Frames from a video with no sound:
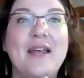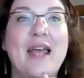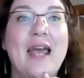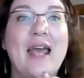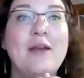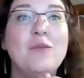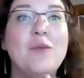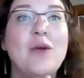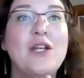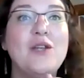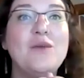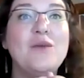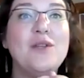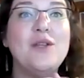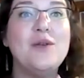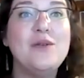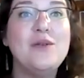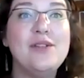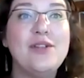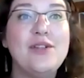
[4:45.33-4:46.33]
And when you
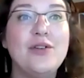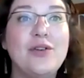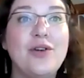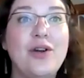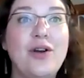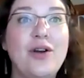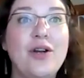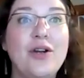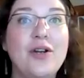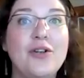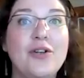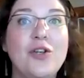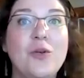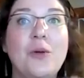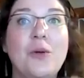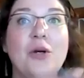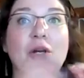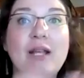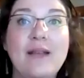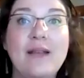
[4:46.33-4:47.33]
use your card, you
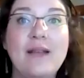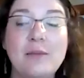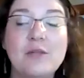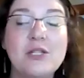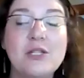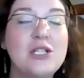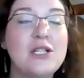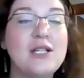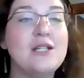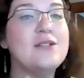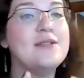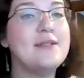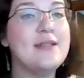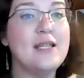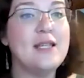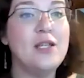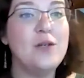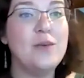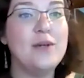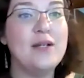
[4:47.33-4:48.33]
put it in the machine just
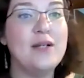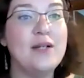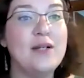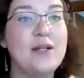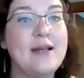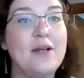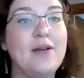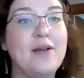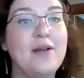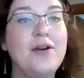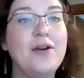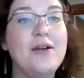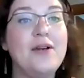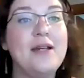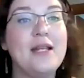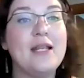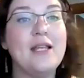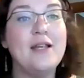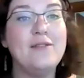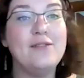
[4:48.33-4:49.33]
like you would a debit card,
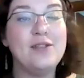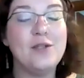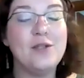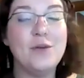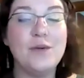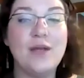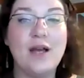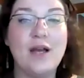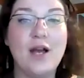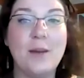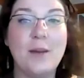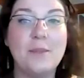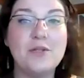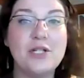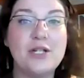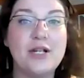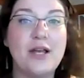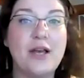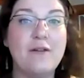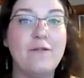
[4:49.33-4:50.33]
and it gives you the
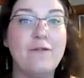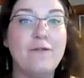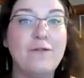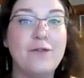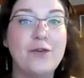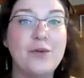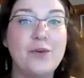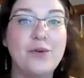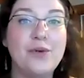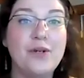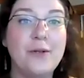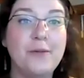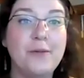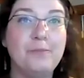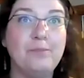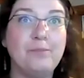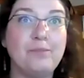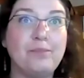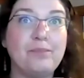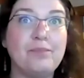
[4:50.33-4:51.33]
option of
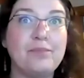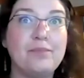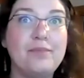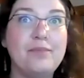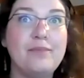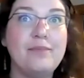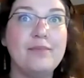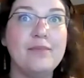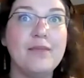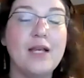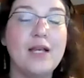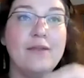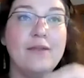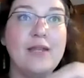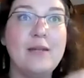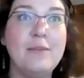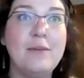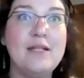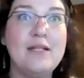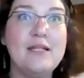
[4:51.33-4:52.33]

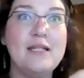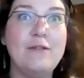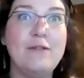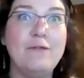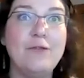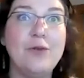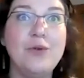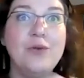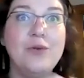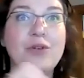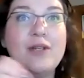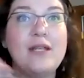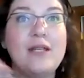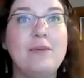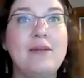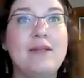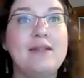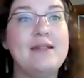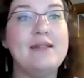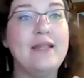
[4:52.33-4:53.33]
EBT food or
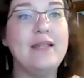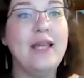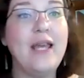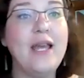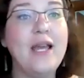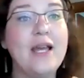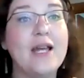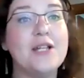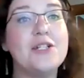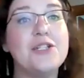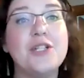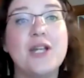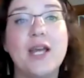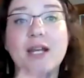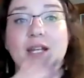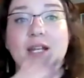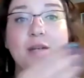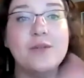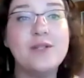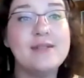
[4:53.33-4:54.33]
EBT cash.
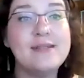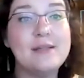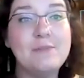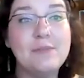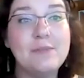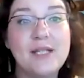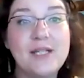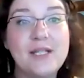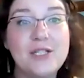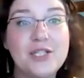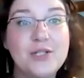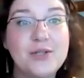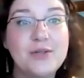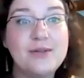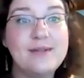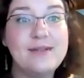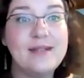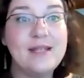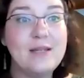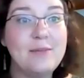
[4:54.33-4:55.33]
And you would simply
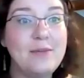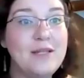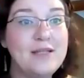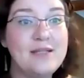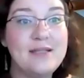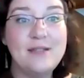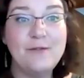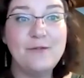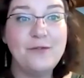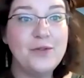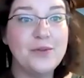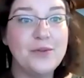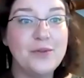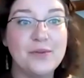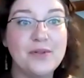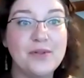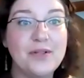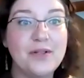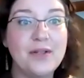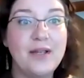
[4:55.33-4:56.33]
choose EBT
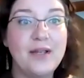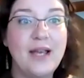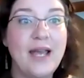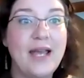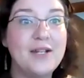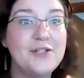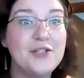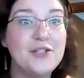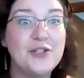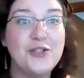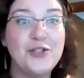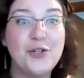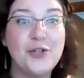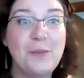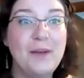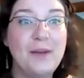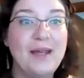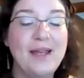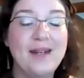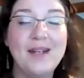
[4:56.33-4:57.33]
food, enter your
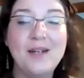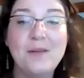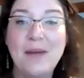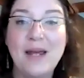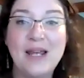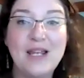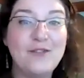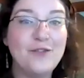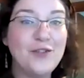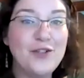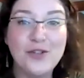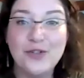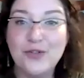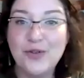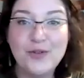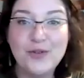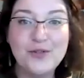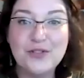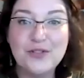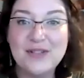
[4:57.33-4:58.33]
PIN, and pay for your
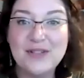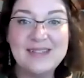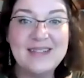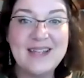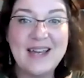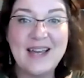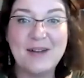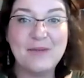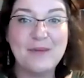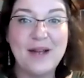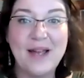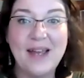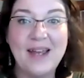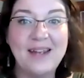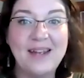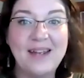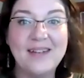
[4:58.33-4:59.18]
groceries that way.